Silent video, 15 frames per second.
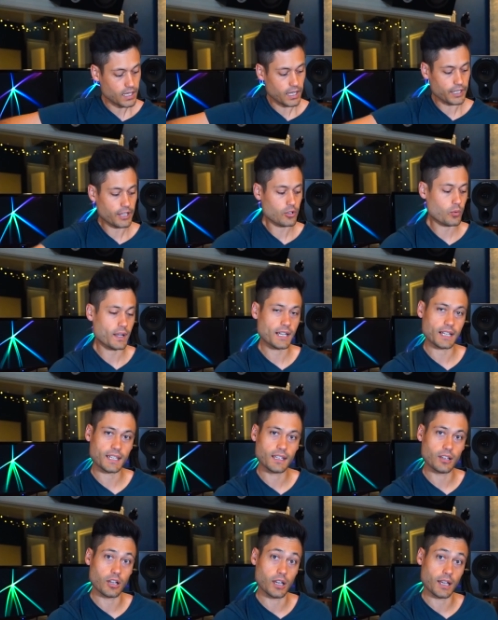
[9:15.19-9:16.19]
Another way to
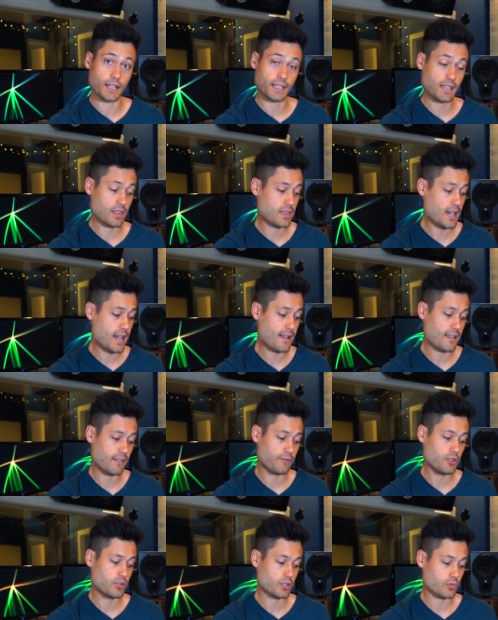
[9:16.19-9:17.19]
get that,
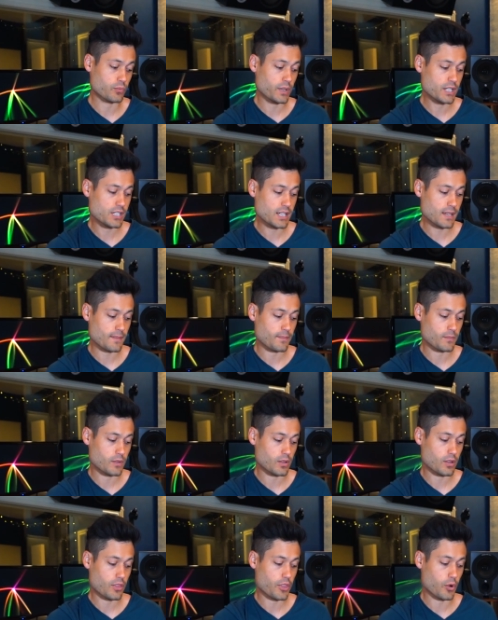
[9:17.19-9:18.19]
if you can reach it,
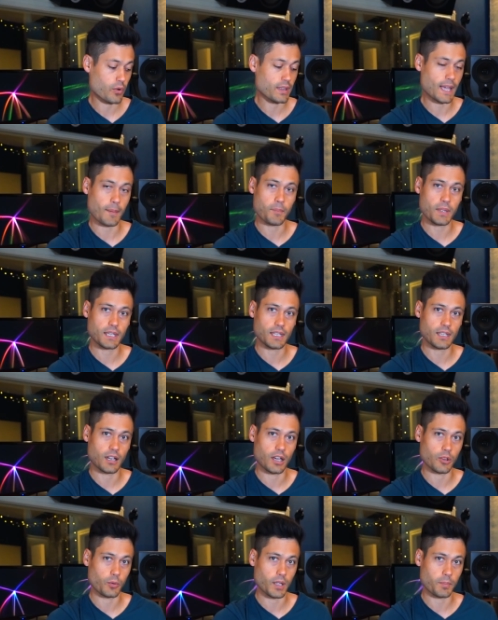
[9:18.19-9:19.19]
throwing that pinky
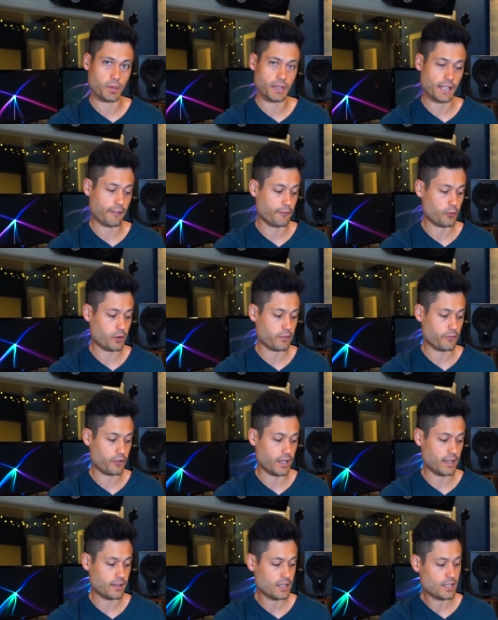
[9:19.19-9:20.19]
all the way up on that 4th
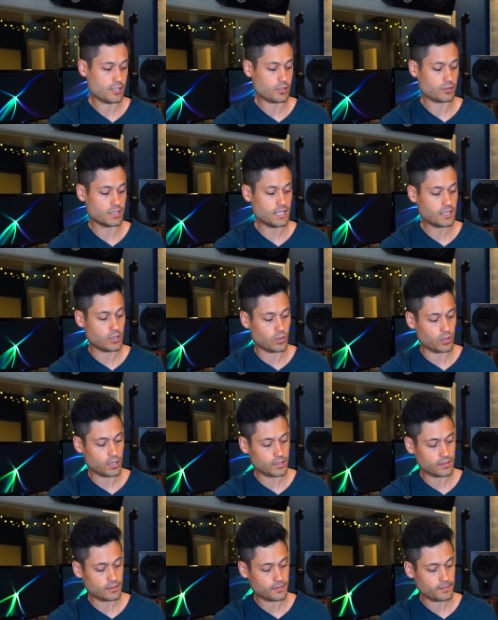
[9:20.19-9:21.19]
fret. So D
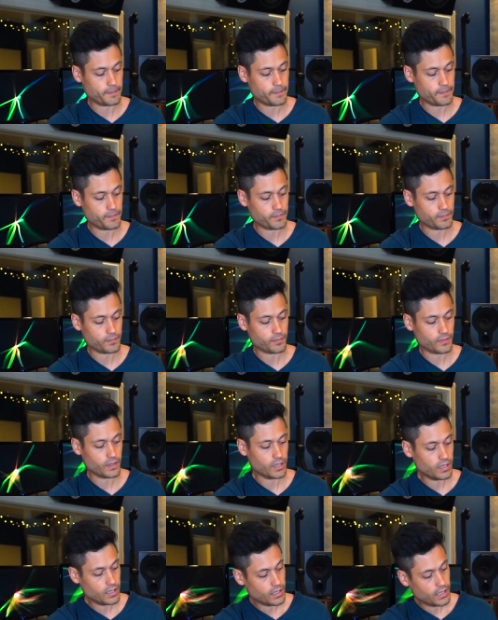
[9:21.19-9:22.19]
chord,
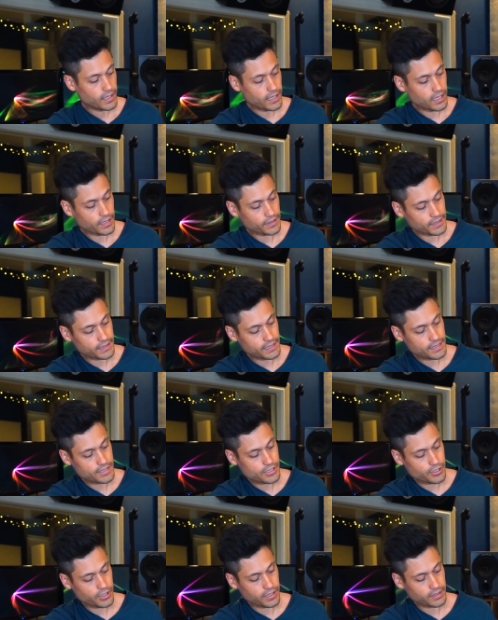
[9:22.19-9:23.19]
and on the D
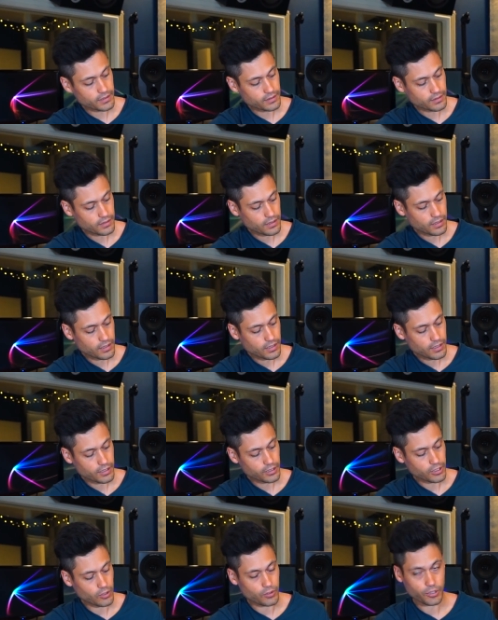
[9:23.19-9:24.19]
string,
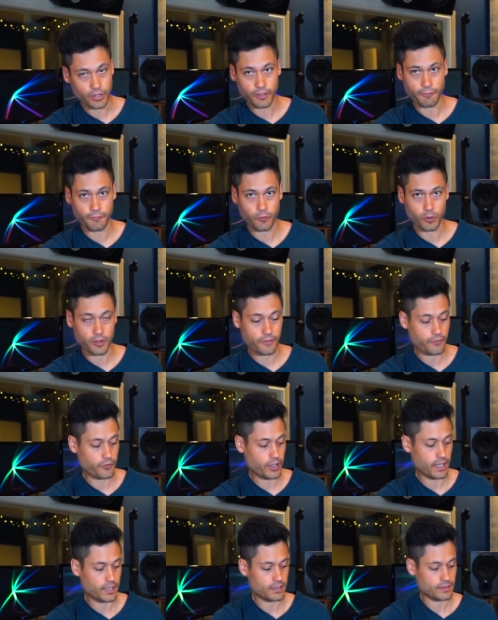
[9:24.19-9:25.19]
going to the 4th
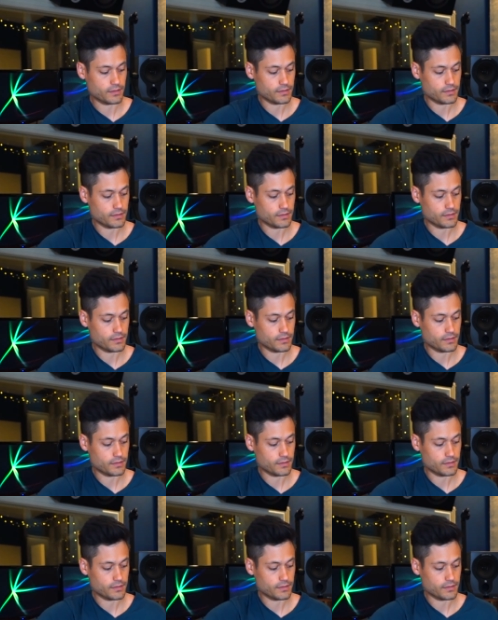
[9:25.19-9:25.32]
fret.